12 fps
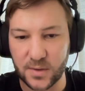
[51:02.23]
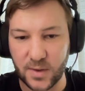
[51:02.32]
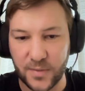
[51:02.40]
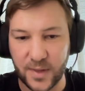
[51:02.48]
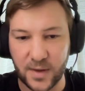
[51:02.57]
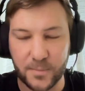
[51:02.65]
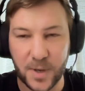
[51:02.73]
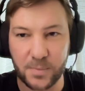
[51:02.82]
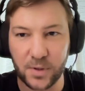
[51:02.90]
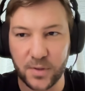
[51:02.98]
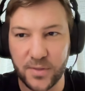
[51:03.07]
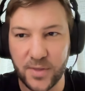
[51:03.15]
I think
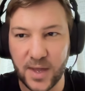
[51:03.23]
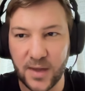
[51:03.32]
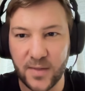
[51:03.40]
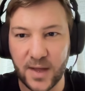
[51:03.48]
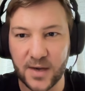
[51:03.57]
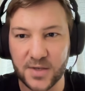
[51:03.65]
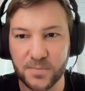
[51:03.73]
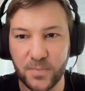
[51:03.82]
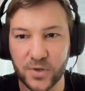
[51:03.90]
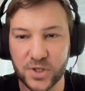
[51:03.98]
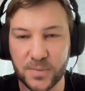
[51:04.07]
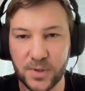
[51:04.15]
people who think that it's
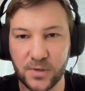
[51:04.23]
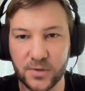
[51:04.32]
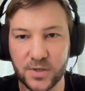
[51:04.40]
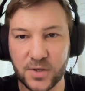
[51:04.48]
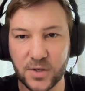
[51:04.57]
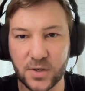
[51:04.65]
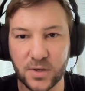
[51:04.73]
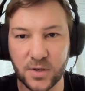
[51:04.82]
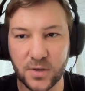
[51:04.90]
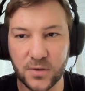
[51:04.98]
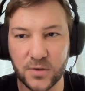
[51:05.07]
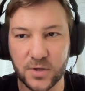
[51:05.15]
possible
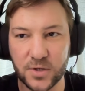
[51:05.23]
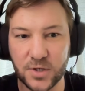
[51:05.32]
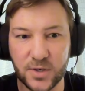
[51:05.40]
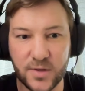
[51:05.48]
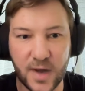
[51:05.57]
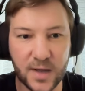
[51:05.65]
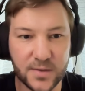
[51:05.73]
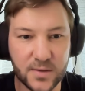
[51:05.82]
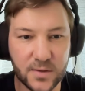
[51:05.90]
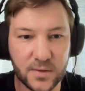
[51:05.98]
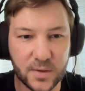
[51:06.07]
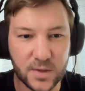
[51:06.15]
to do that
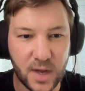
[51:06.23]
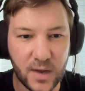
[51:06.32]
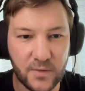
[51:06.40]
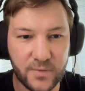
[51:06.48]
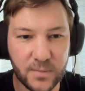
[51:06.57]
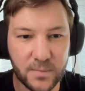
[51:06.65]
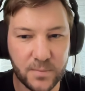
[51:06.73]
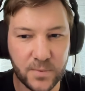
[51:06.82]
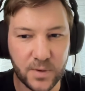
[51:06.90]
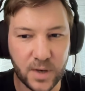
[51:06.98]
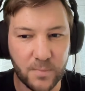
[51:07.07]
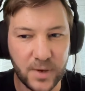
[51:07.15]
don't have a
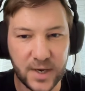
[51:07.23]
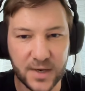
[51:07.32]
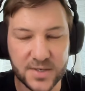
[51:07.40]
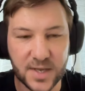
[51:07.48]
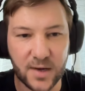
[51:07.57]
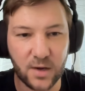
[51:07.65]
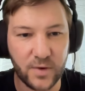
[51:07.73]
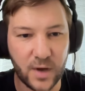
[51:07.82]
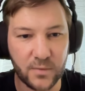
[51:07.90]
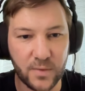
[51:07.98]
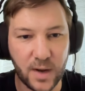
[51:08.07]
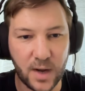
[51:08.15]
complete understanding of
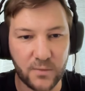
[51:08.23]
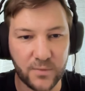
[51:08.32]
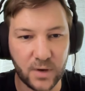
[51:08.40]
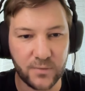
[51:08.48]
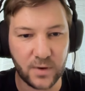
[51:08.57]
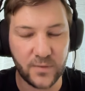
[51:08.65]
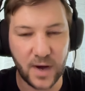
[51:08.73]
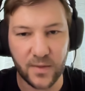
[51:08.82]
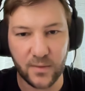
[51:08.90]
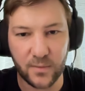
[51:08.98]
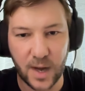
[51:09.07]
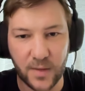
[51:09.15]

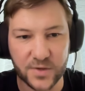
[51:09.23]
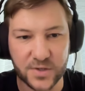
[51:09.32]
how